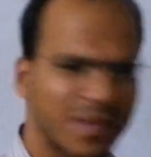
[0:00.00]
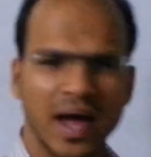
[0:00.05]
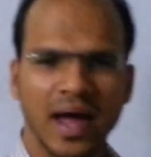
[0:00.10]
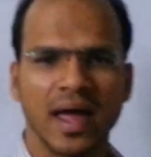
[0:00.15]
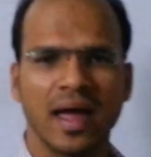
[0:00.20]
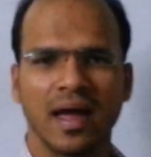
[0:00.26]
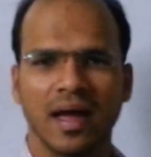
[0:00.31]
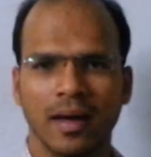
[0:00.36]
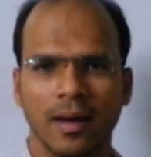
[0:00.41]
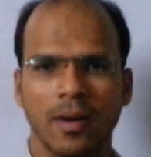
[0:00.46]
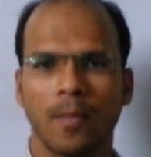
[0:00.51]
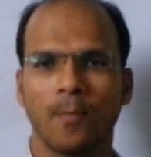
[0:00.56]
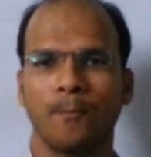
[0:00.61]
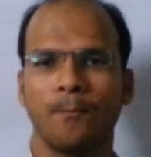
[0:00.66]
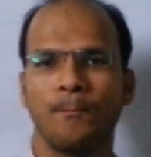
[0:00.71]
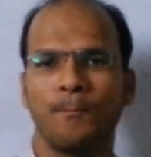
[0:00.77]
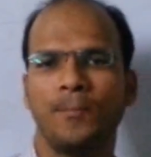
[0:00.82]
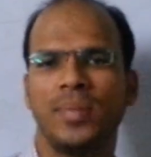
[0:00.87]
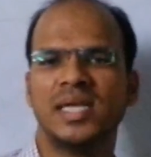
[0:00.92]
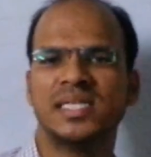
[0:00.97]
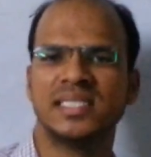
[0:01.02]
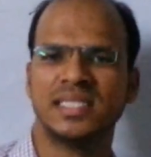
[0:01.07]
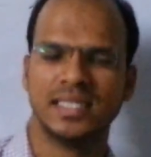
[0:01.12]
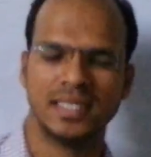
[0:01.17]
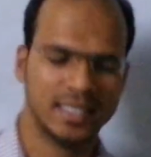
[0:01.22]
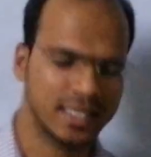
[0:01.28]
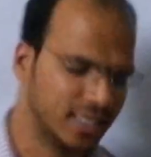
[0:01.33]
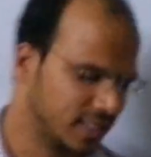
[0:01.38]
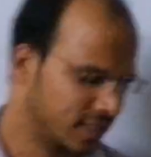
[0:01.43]
my PC.
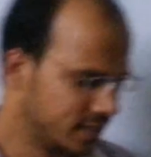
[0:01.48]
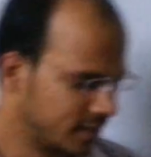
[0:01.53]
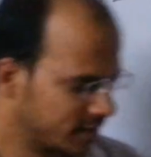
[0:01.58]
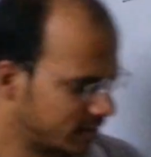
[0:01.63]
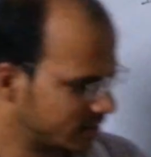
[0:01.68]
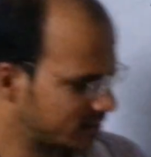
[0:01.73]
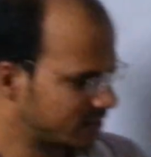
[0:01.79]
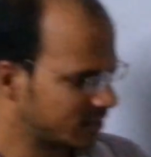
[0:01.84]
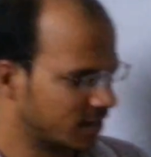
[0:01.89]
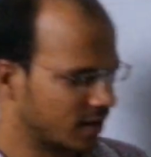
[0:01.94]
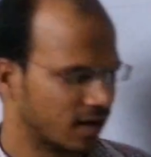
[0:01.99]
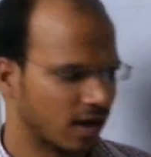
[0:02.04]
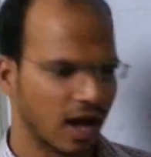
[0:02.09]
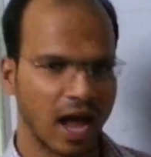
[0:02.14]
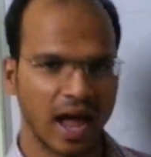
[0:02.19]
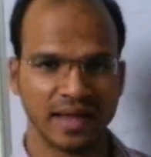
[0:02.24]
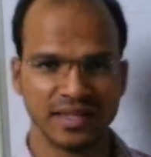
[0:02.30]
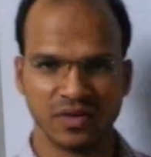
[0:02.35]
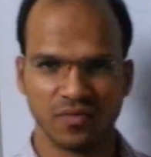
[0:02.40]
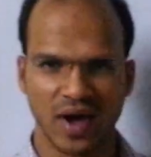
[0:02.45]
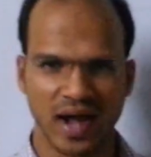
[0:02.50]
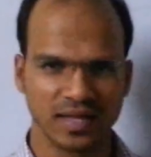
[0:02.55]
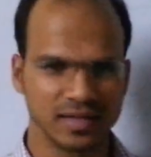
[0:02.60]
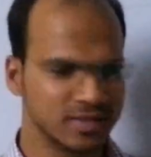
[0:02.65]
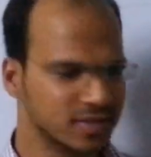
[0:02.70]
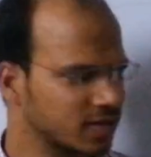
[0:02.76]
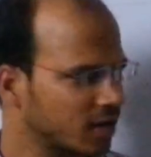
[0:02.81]
Antivirus